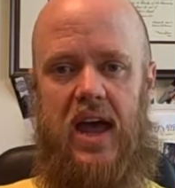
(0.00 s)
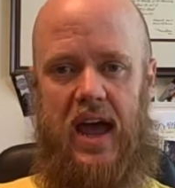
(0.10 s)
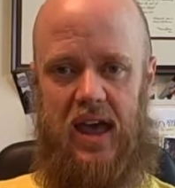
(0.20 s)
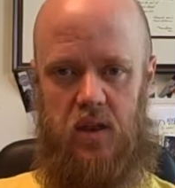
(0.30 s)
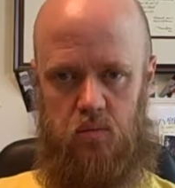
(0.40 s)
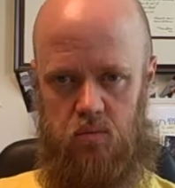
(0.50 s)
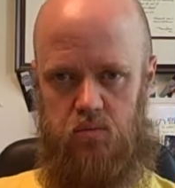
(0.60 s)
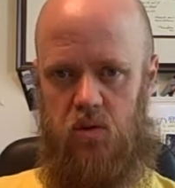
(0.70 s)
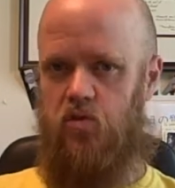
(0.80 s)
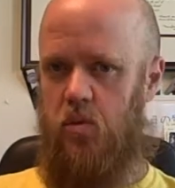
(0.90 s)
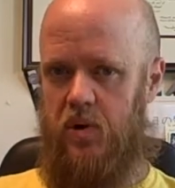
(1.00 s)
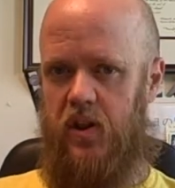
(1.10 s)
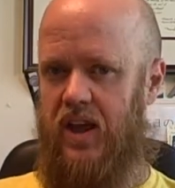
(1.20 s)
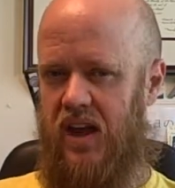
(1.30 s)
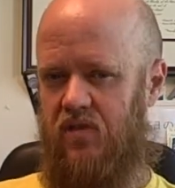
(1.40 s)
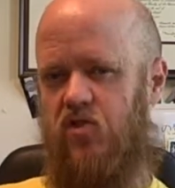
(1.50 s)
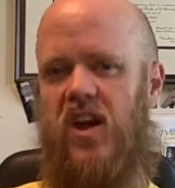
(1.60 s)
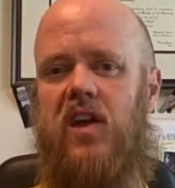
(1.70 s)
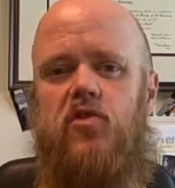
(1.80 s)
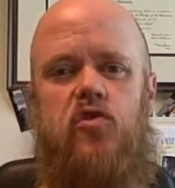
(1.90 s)
and some really kind of
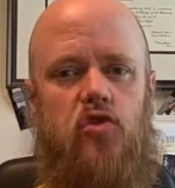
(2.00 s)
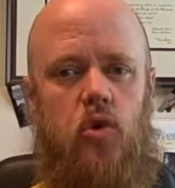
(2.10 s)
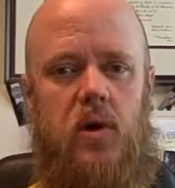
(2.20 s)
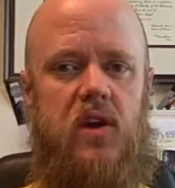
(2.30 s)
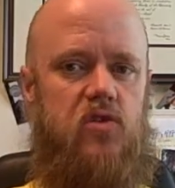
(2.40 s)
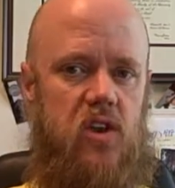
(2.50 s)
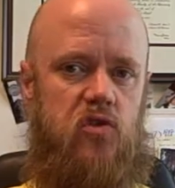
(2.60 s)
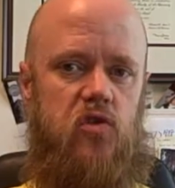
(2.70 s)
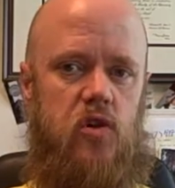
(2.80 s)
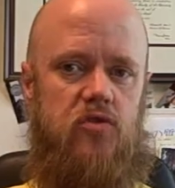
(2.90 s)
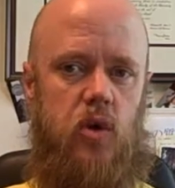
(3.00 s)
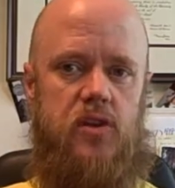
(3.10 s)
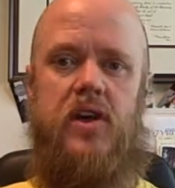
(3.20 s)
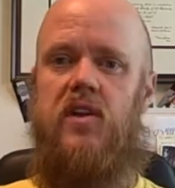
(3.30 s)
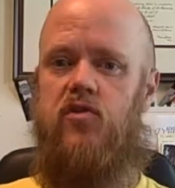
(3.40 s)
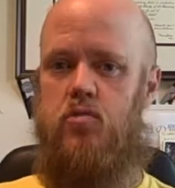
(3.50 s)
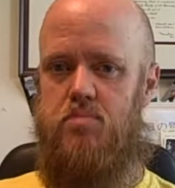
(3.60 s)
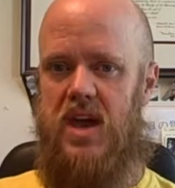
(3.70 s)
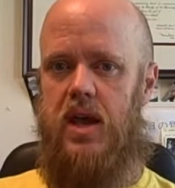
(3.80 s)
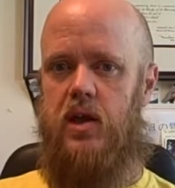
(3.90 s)
sad stories and so forth to
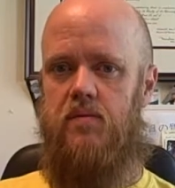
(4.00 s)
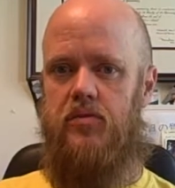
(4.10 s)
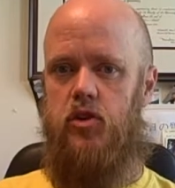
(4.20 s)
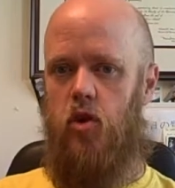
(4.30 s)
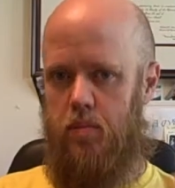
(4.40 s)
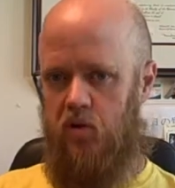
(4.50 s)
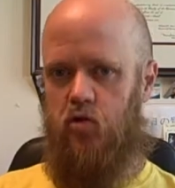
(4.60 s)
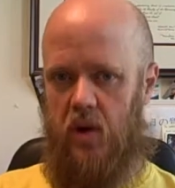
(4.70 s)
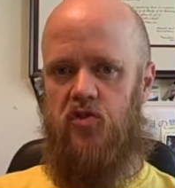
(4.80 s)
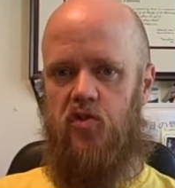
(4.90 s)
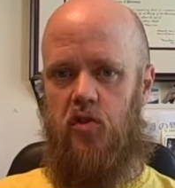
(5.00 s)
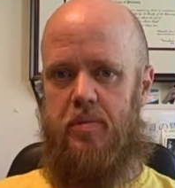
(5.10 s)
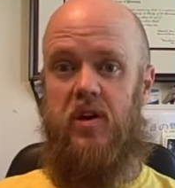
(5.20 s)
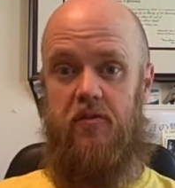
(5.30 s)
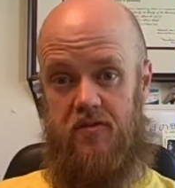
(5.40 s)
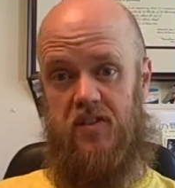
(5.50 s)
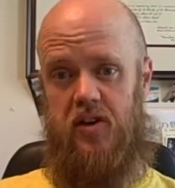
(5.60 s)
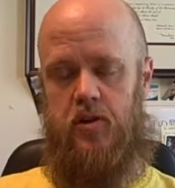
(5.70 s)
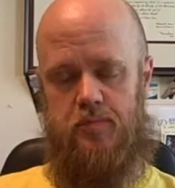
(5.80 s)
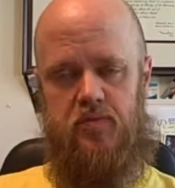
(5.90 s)
make your persuasive appeal vivid.